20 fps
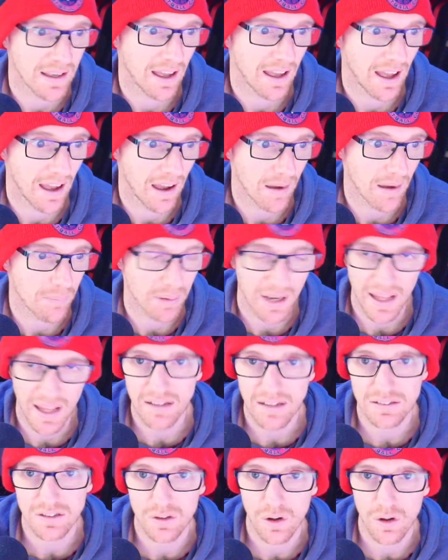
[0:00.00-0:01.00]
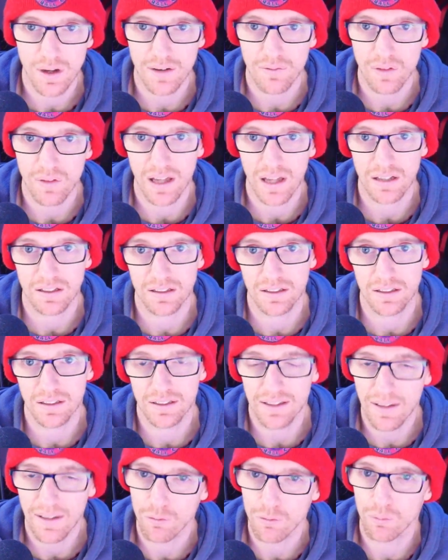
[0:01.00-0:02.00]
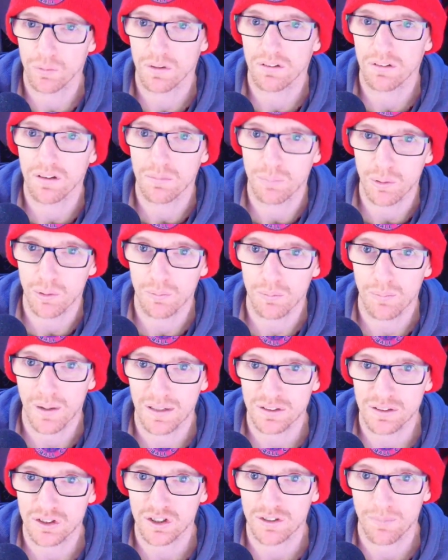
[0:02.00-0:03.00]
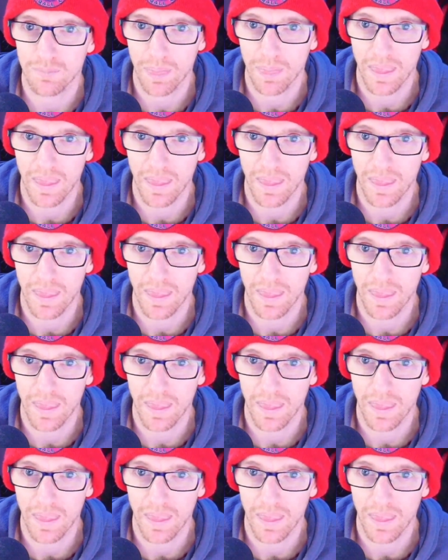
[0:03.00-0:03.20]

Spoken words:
but outside of that, never really built much.